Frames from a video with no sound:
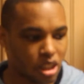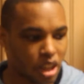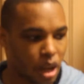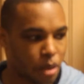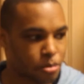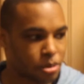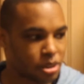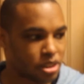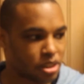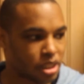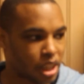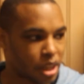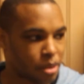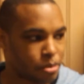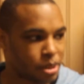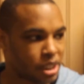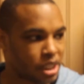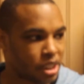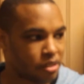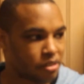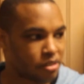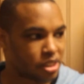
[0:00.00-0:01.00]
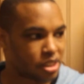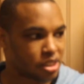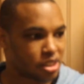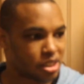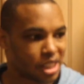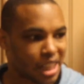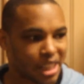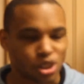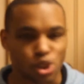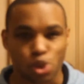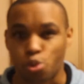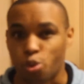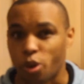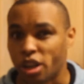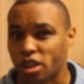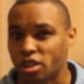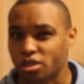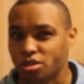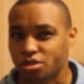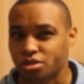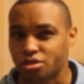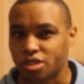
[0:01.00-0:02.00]
how many how many of us? Like
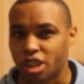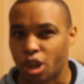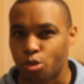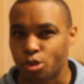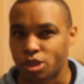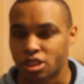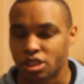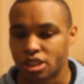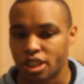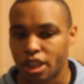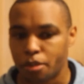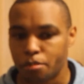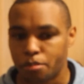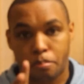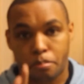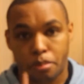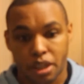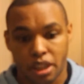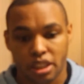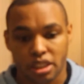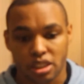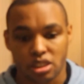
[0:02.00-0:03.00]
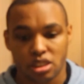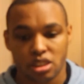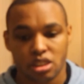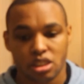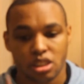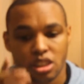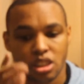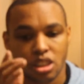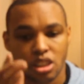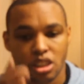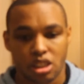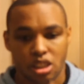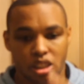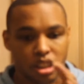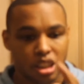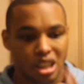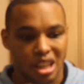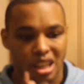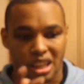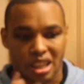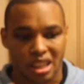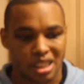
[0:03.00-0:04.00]
12, I'm gonna say, Pit.
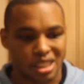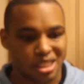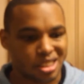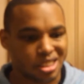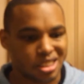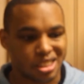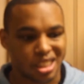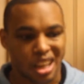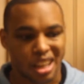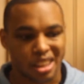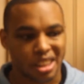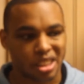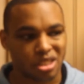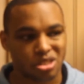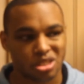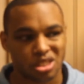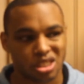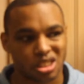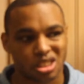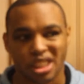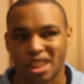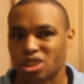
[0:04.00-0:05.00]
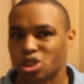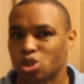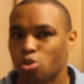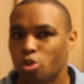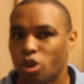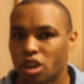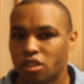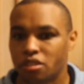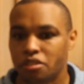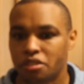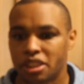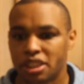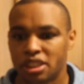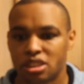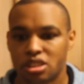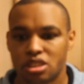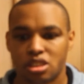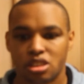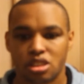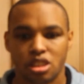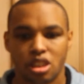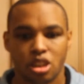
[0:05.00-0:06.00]
Uh, I think it was just like 12 of
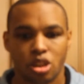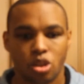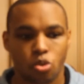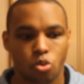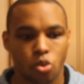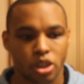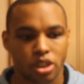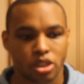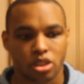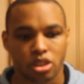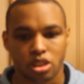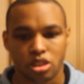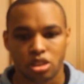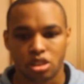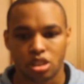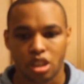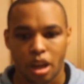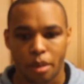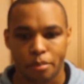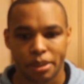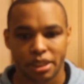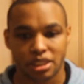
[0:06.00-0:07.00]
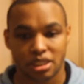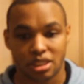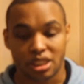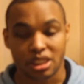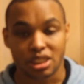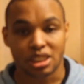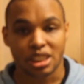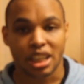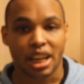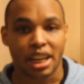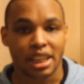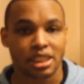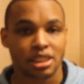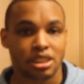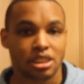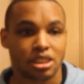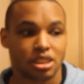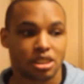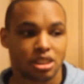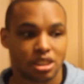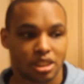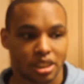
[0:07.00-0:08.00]
us, one girl. I mean, six guys,
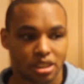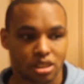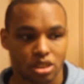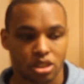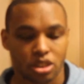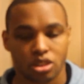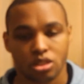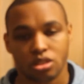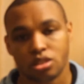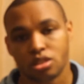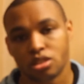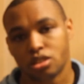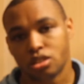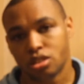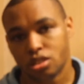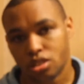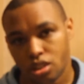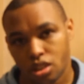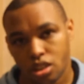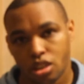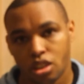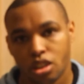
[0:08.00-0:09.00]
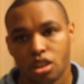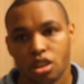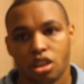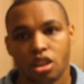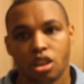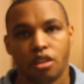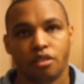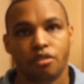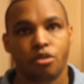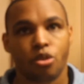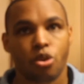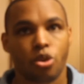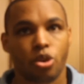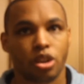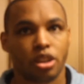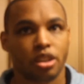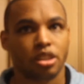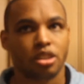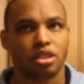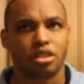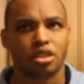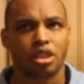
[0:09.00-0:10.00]
six girls.
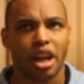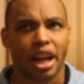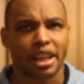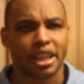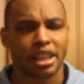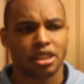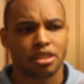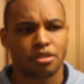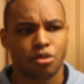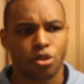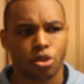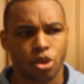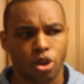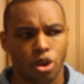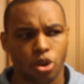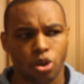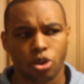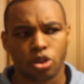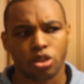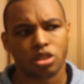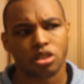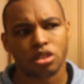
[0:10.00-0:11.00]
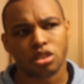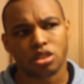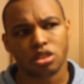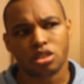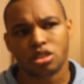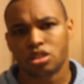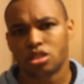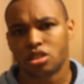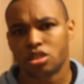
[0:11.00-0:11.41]
For I guess for the whole